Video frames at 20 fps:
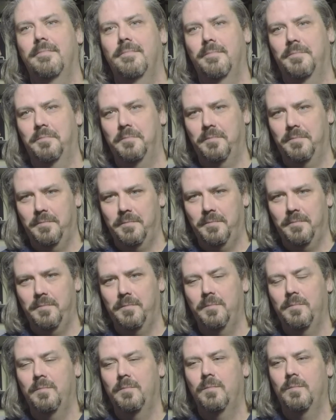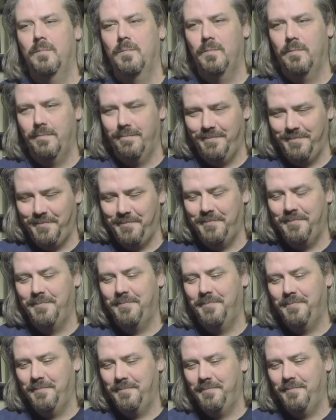
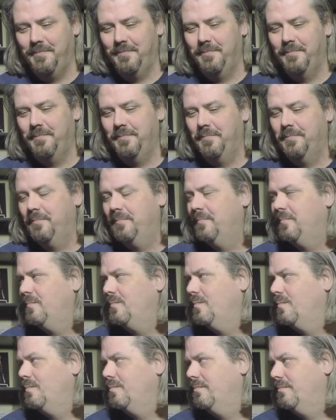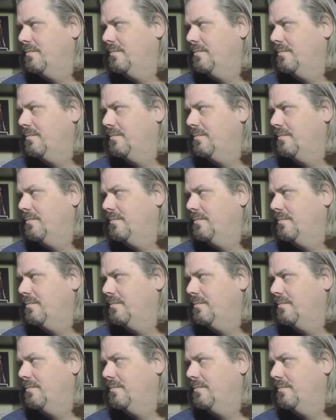This person isn't speaking.